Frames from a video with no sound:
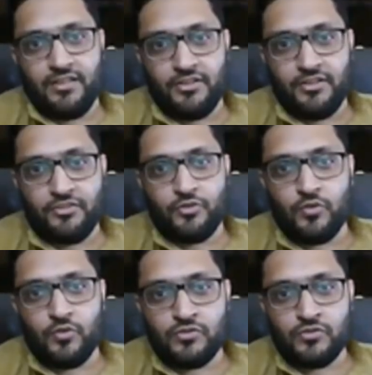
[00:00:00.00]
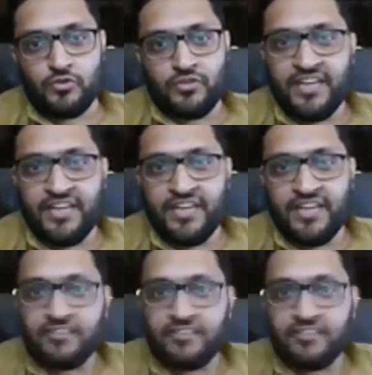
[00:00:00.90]
so so that's what
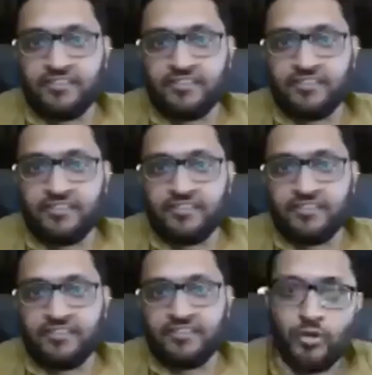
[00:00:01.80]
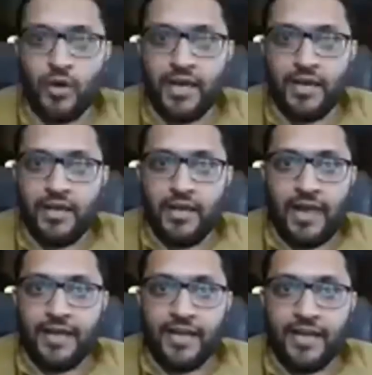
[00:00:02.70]
i believe in you know i
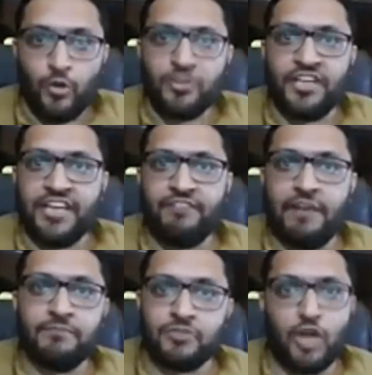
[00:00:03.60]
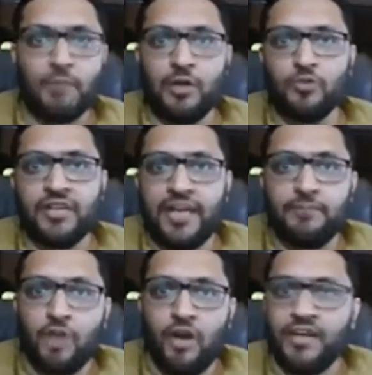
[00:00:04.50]
i, I don't think if i'm stopped out that i'm
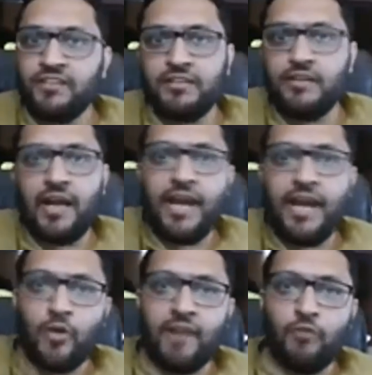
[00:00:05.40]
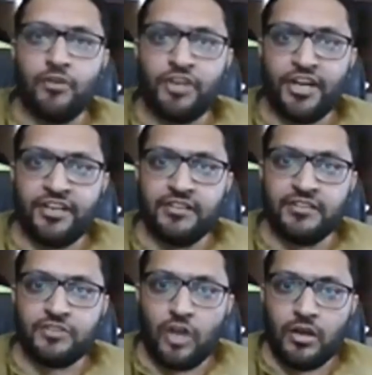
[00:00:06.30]
wrong it i do i won't trade in
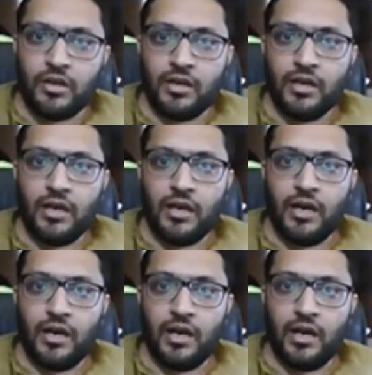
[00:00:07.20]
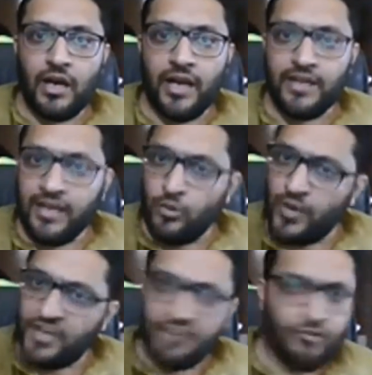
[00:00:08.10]
this stock i i look
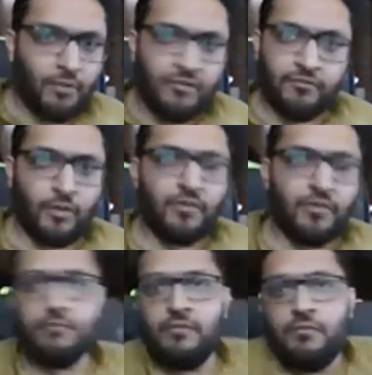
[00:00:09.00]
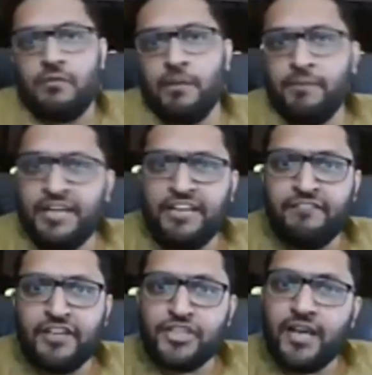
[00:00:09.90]
at it from a from a completely
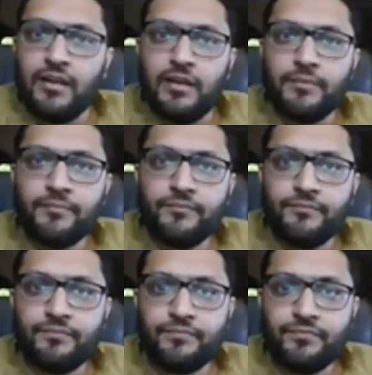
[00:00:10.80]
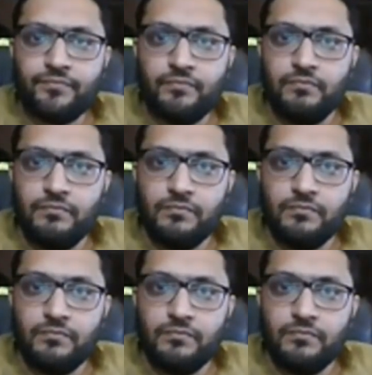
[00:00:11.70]
fresh angle mm.